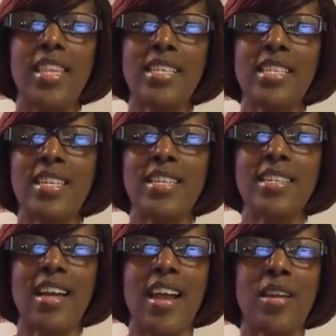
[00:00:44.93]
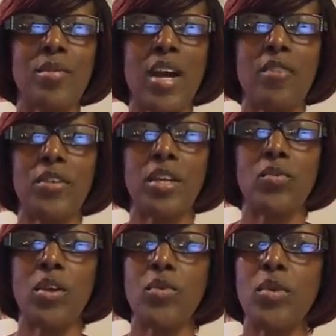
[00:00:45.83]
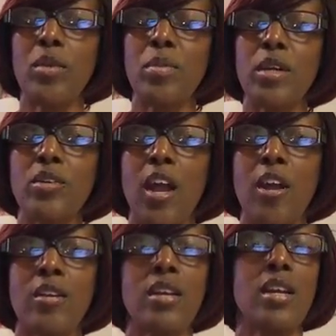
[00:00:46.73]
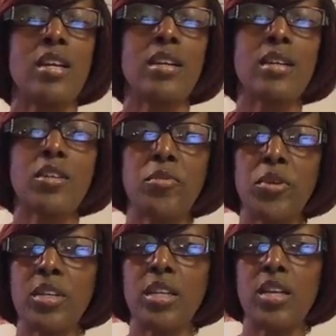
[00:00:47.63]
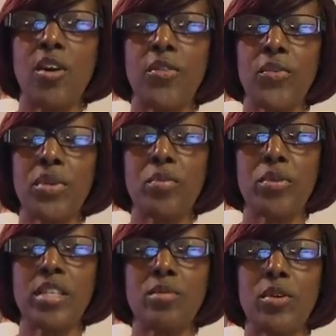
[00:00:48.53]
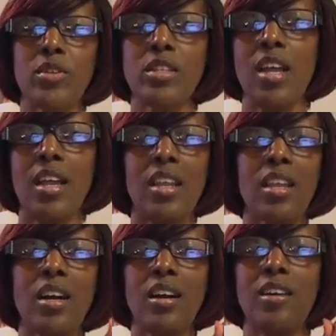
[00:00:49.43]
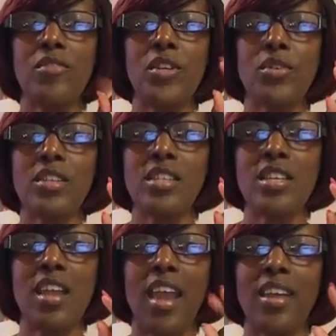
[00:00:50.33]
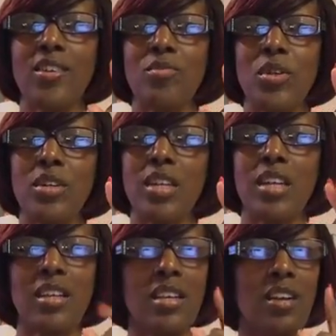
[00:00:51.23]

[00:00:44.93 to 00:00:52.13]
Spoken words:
This is I Am Confident, where we build our community on three principles: love, unity, and community.